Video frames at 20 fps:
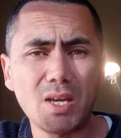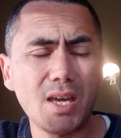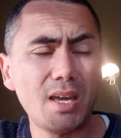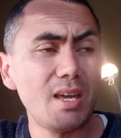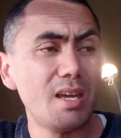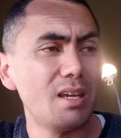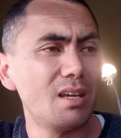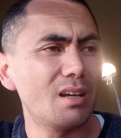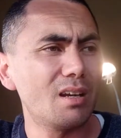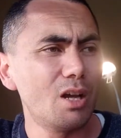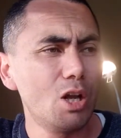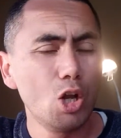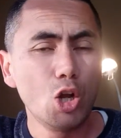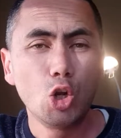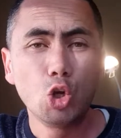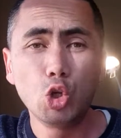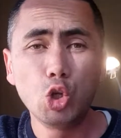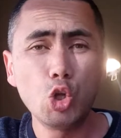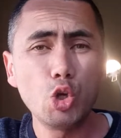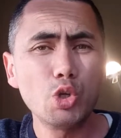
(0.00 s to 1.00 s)
me,
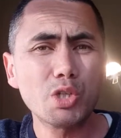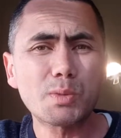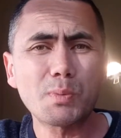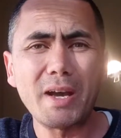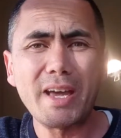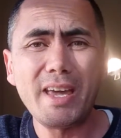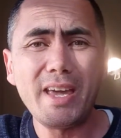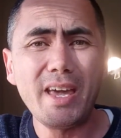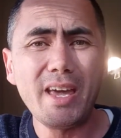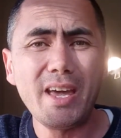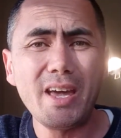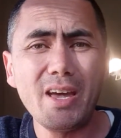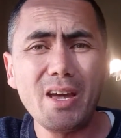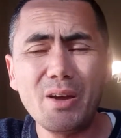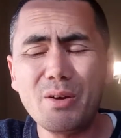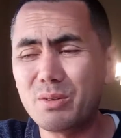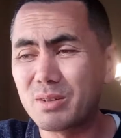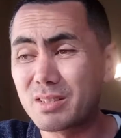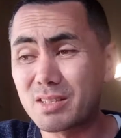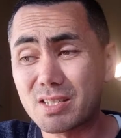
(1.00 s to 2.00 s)
lose my hair,